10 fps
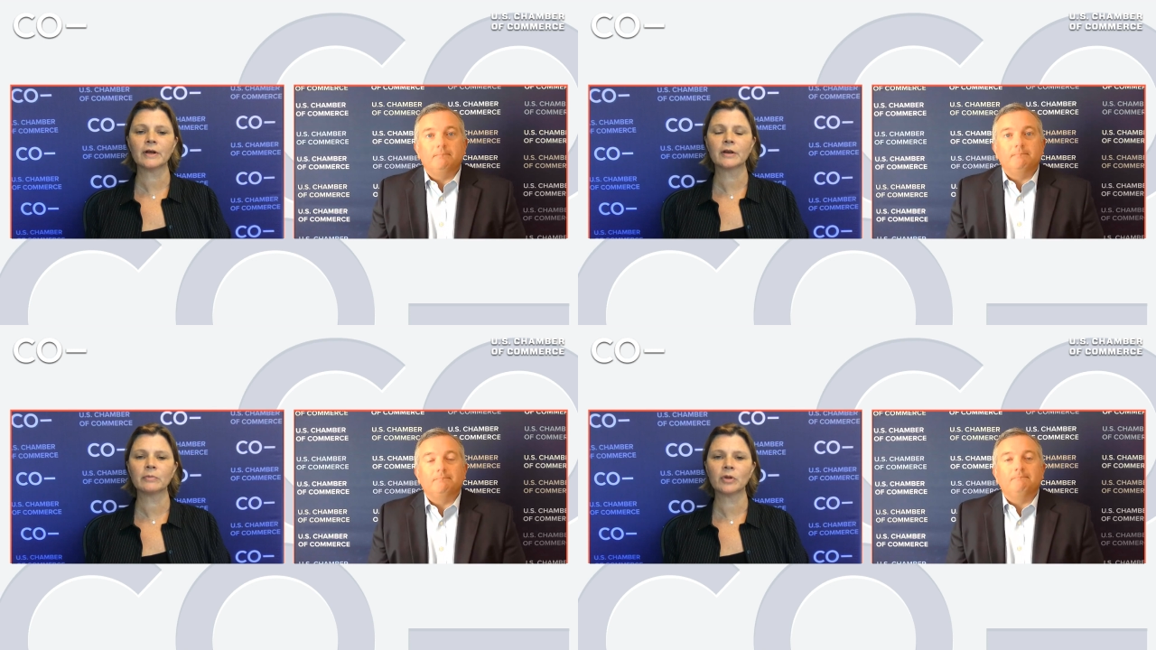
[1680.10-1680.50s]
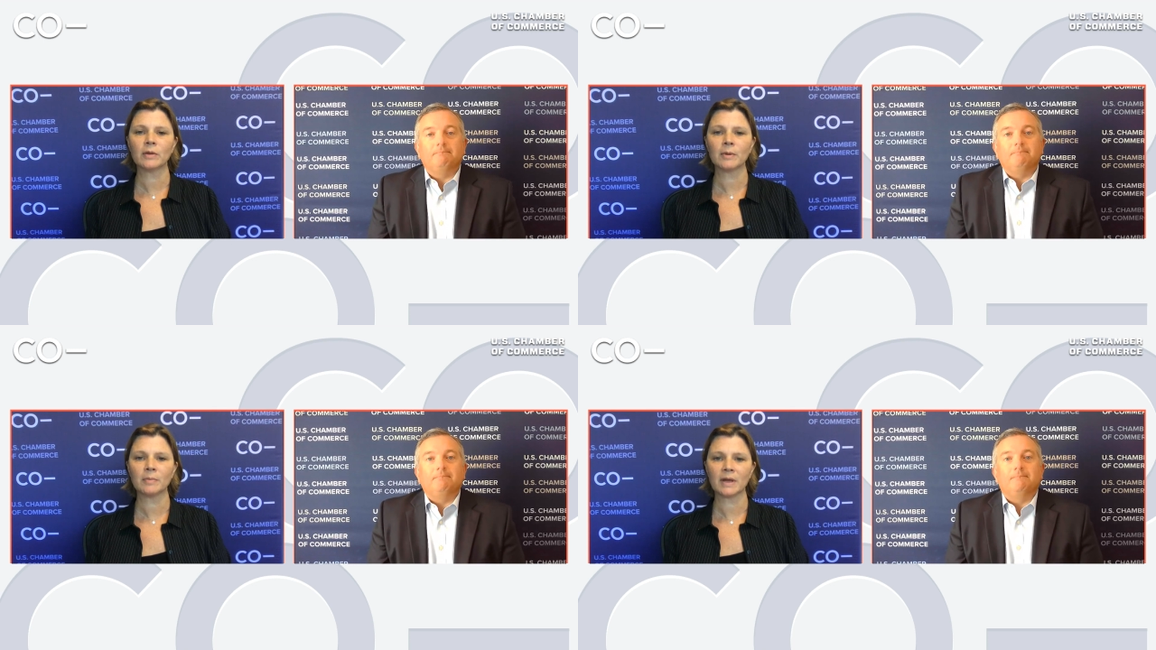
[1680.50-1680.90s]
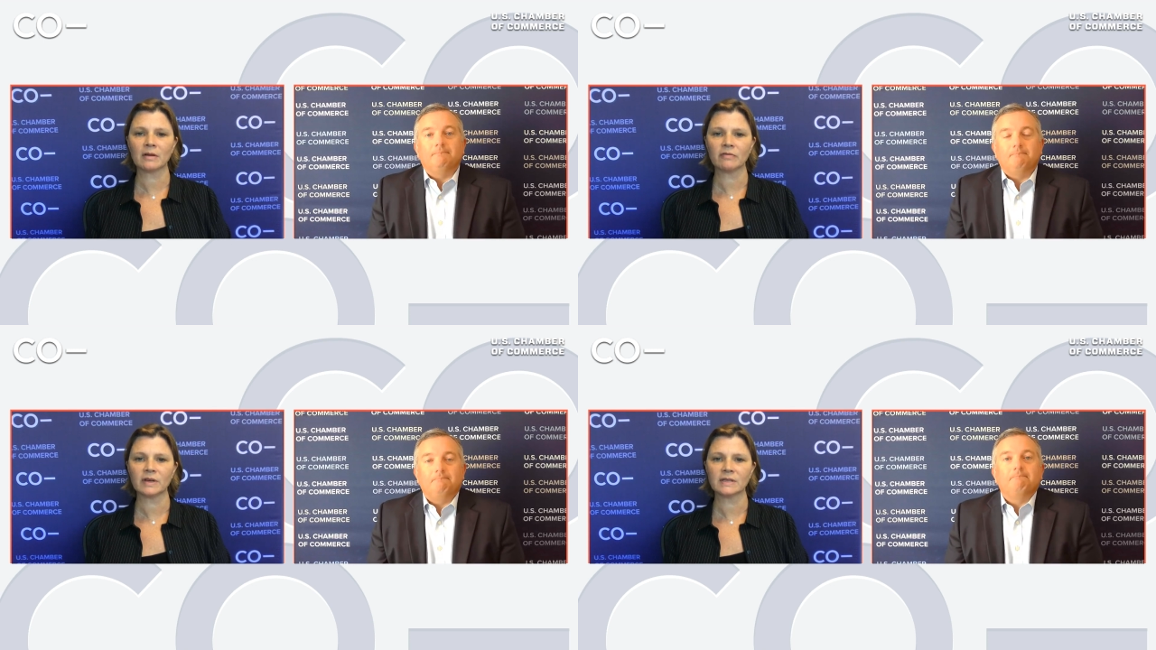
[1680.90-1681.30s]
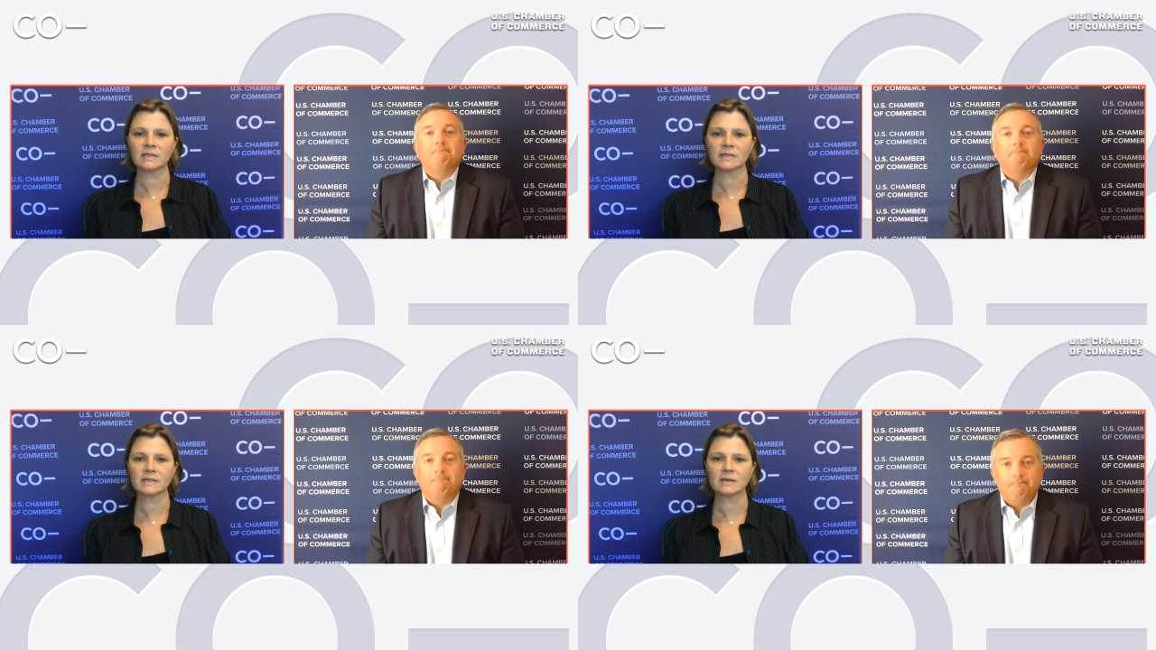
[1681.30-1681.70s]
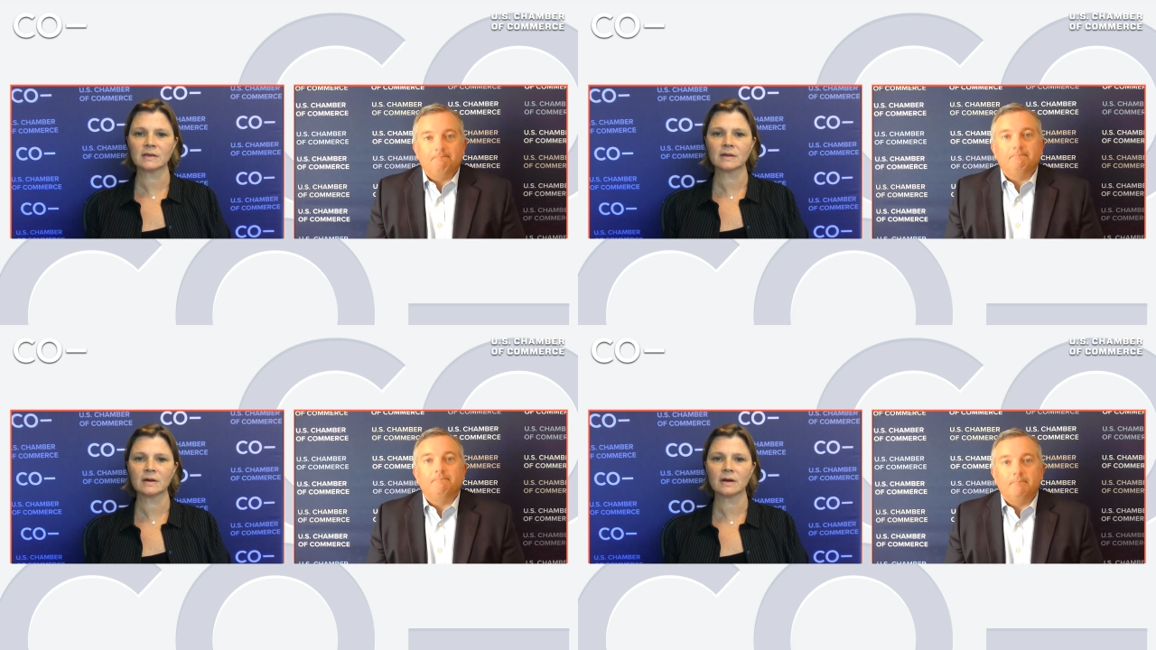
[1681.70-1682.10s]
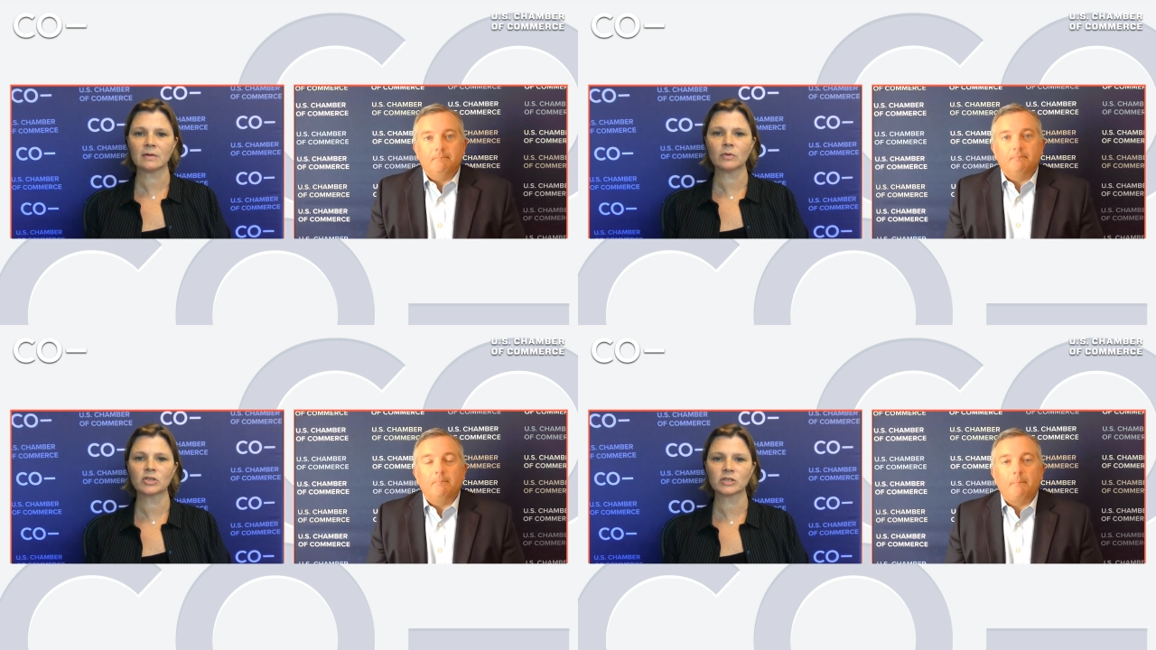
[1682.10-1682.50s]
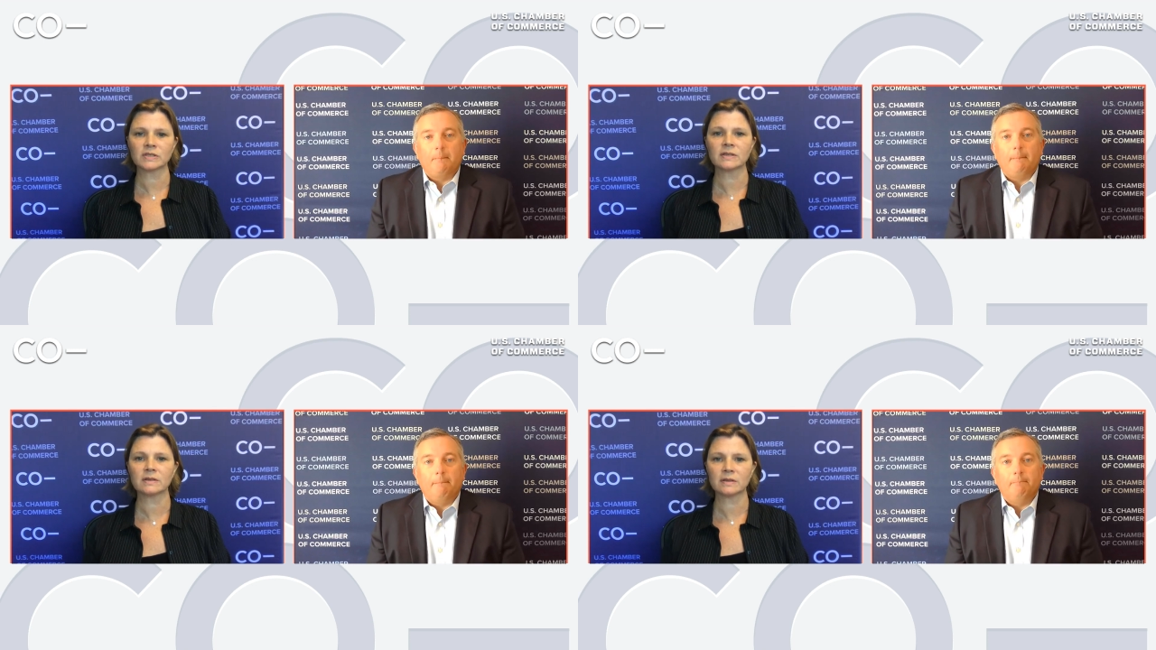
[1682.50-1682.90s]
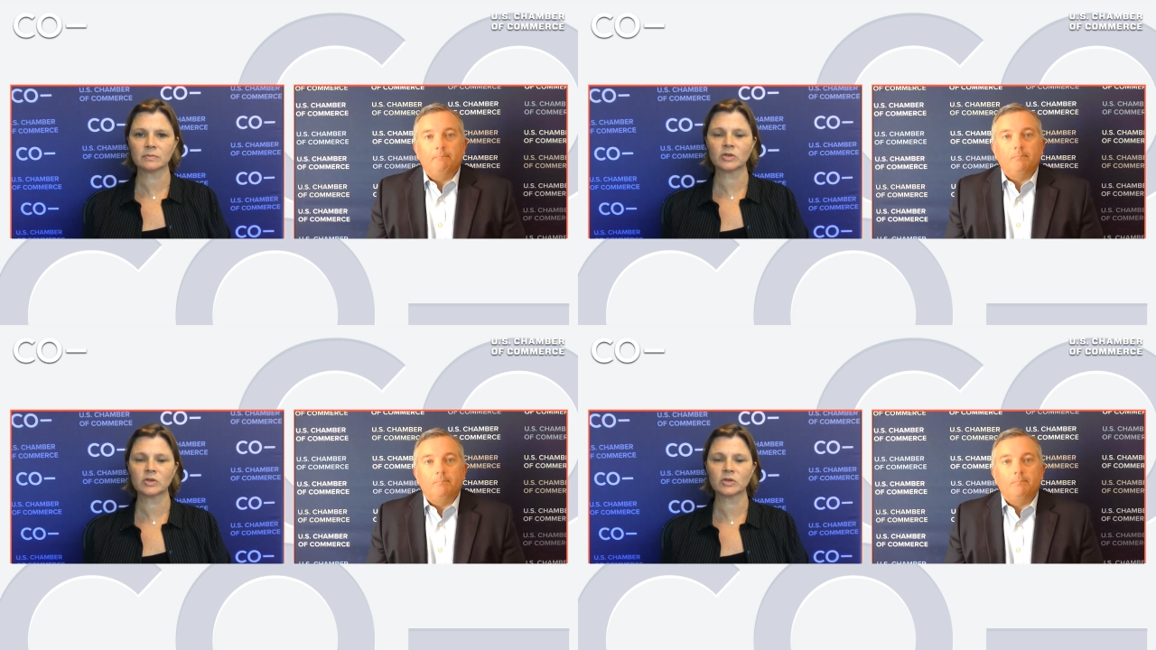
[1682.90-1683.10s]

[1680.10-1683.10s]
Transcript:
Speaker 1: unemployment benefits, which is the,